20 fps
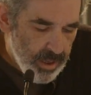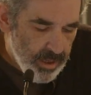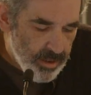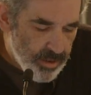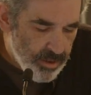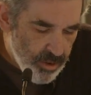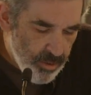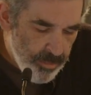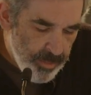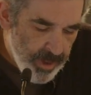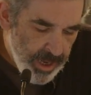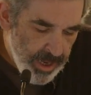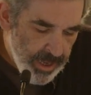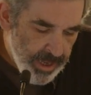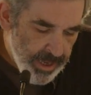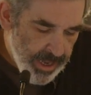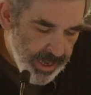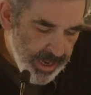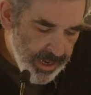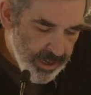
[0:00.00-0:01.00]
And so
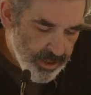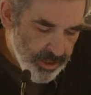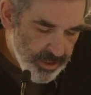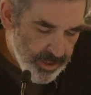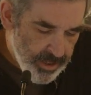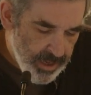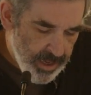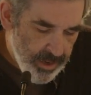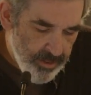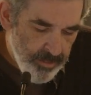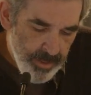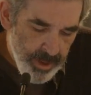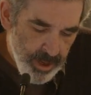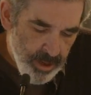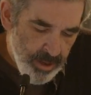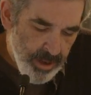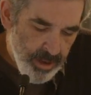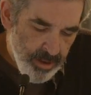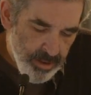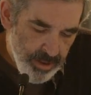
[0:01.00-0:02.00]
many occasions that have
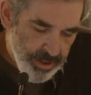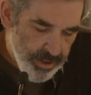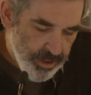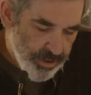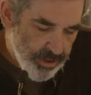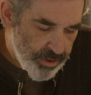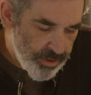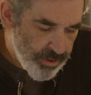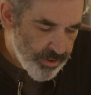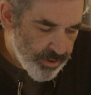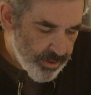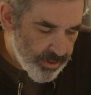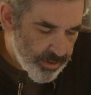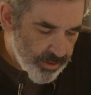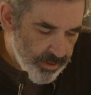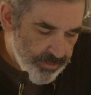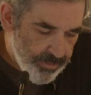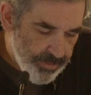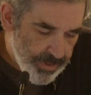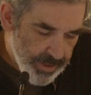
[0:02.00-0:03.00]
mental health issues
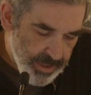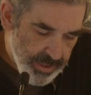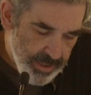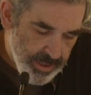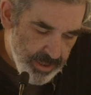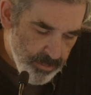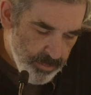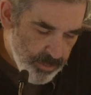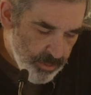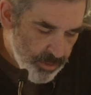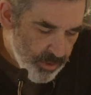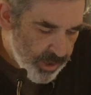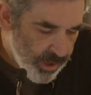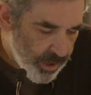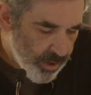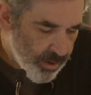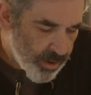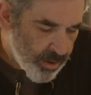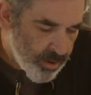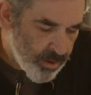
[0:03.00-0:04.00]
fix simple
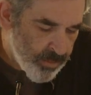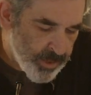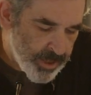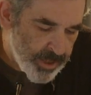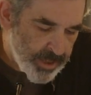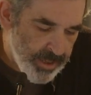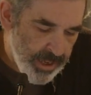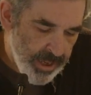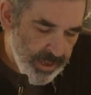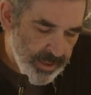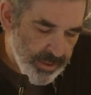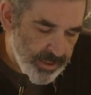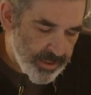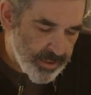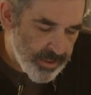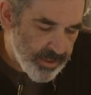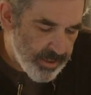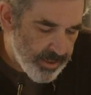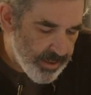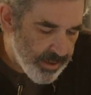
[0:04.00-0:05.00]
clerical mistakes
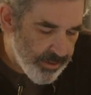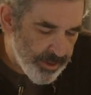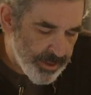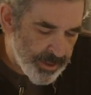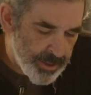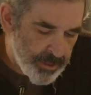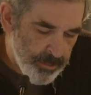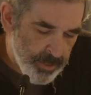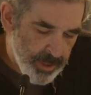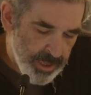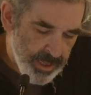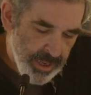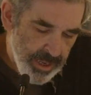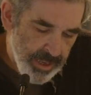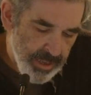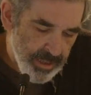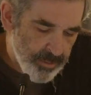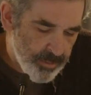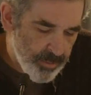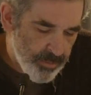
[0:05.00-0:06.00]
to serious
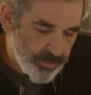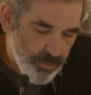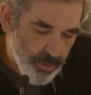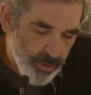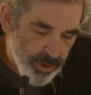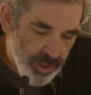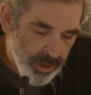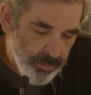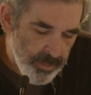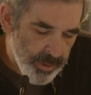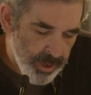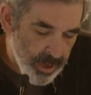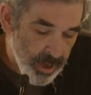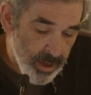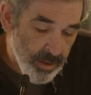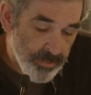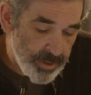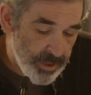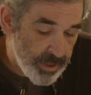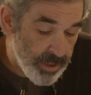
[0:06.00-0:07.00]
mistakes before they
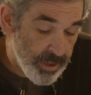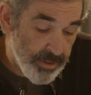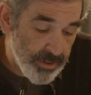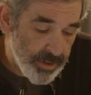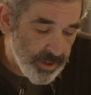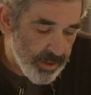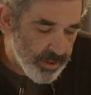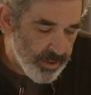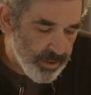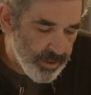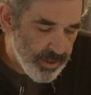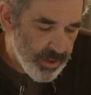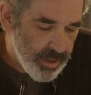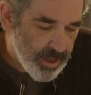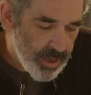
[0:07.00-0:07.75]
become serious.